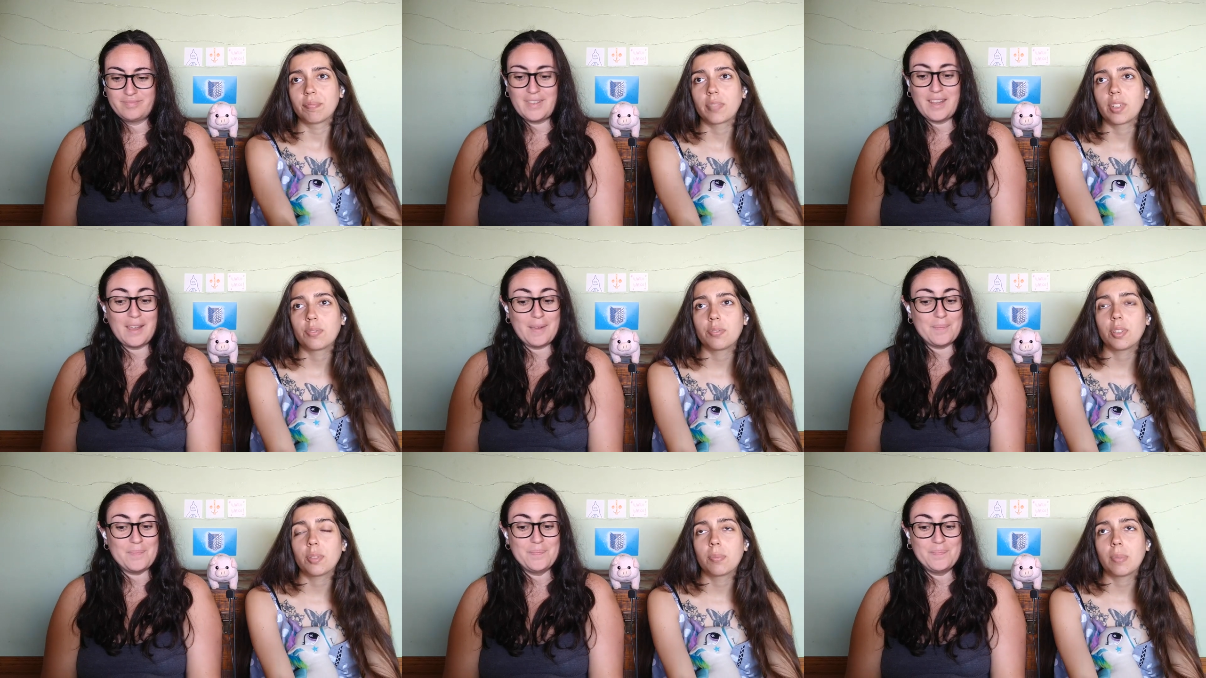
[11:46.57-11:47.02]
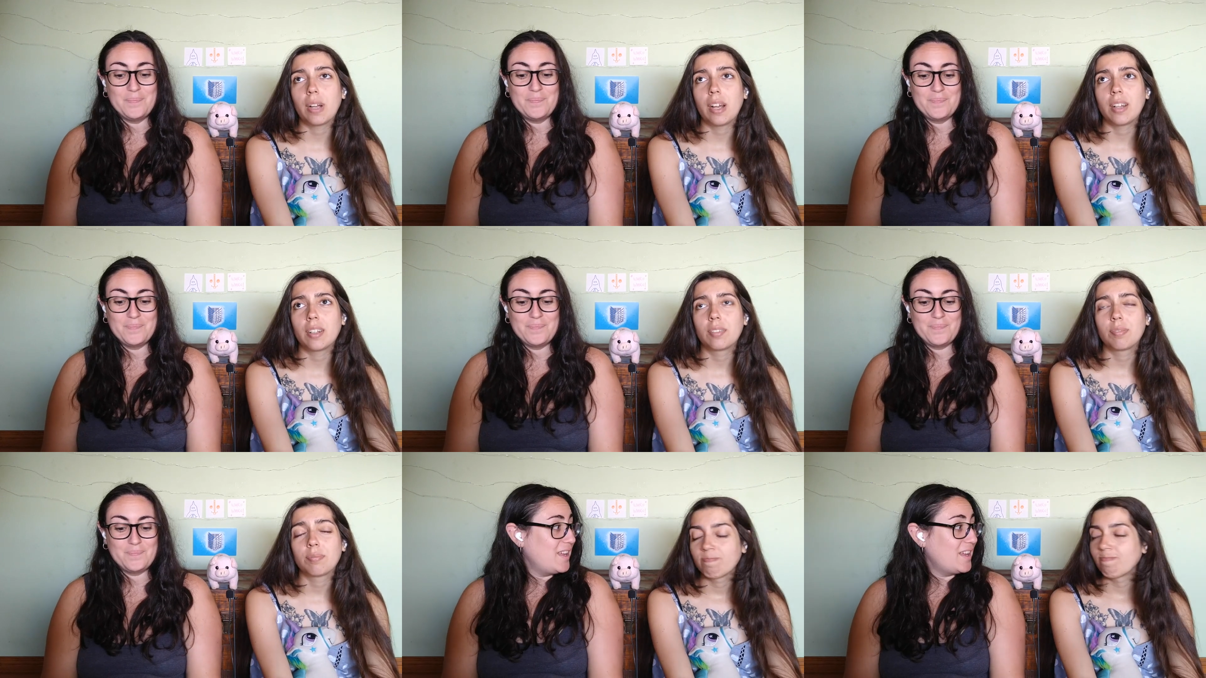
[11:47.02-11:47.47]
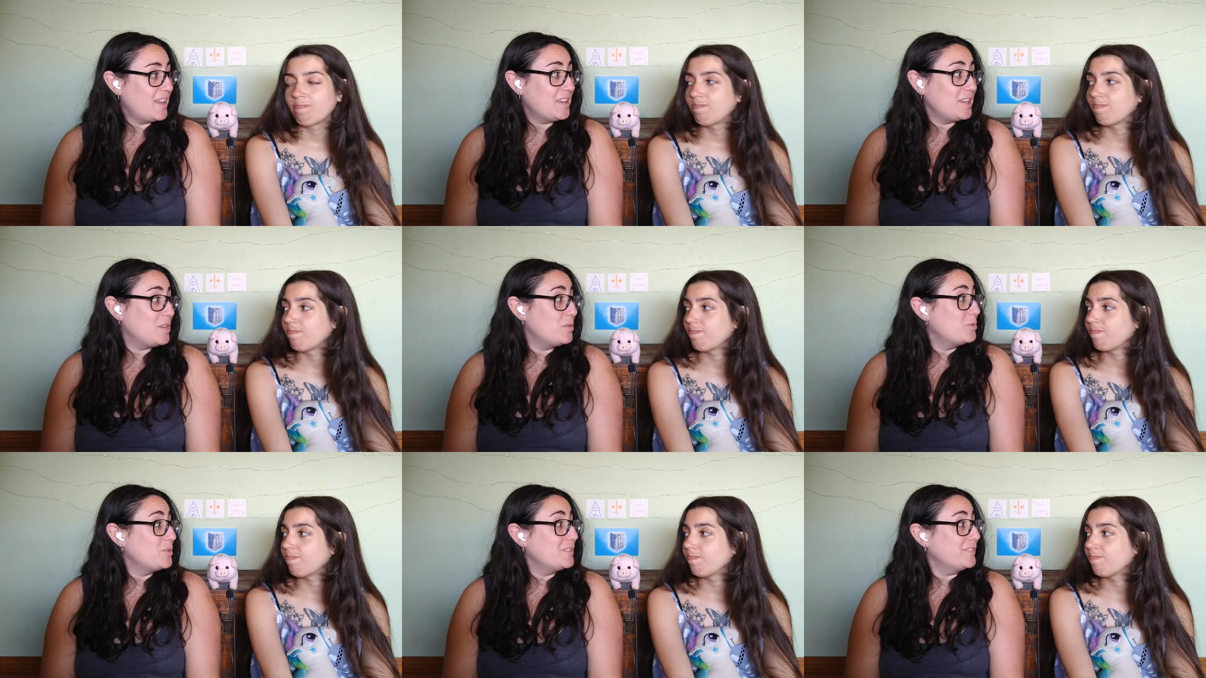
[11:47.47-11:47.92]
Speaker 1: Yeah. I feel bad. And
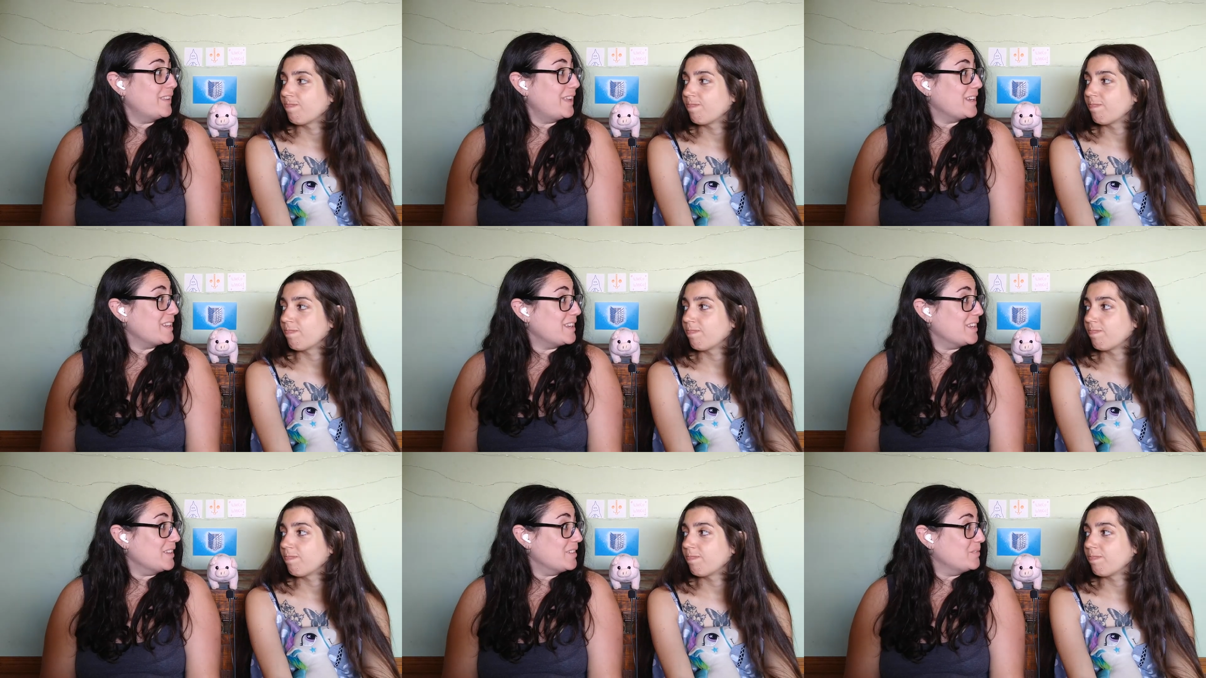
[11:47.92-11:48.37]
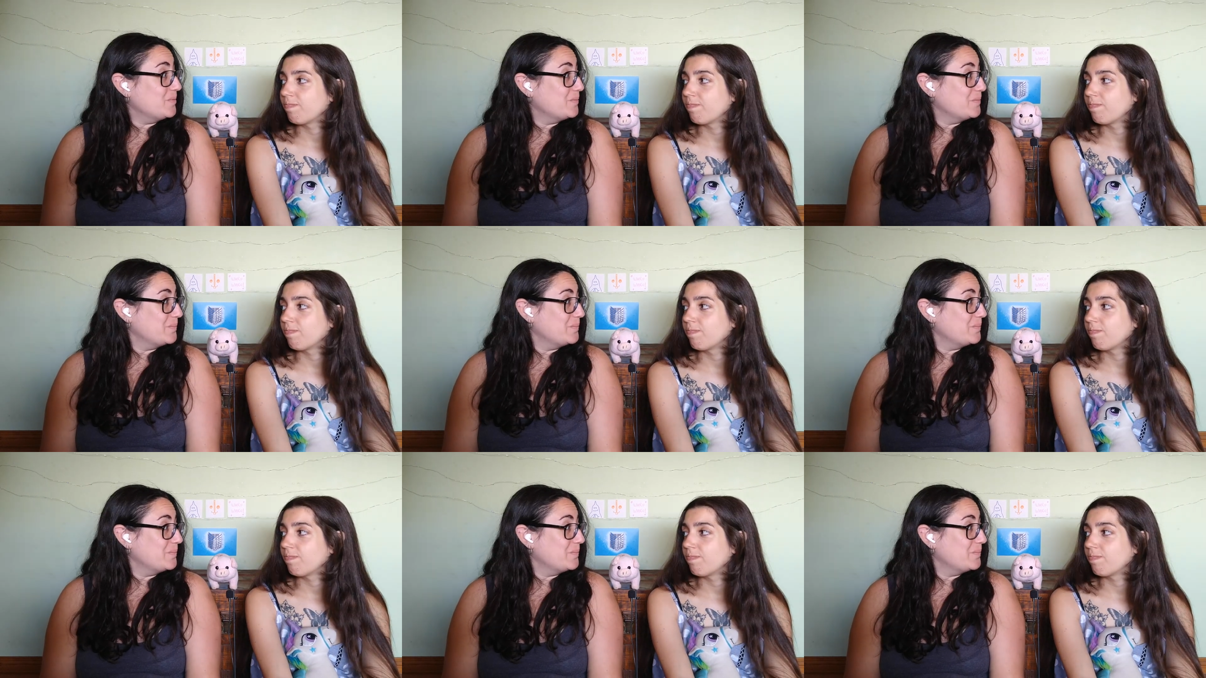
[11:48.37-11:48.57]
he wouldn't like it.